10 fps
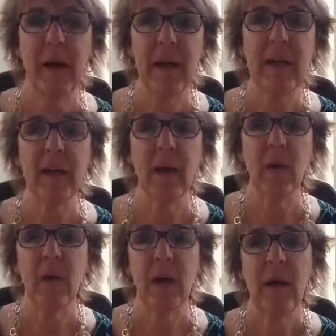my
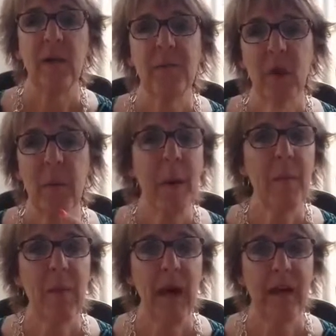ego. So
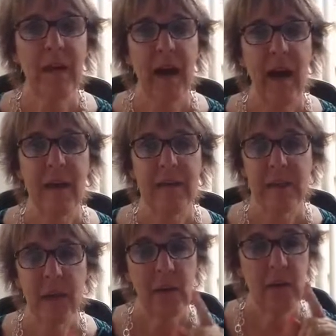remember that, you
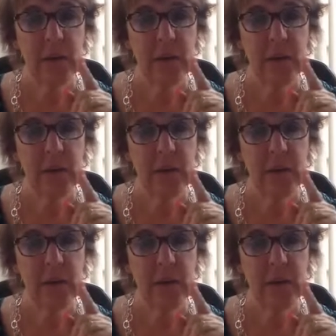guys. You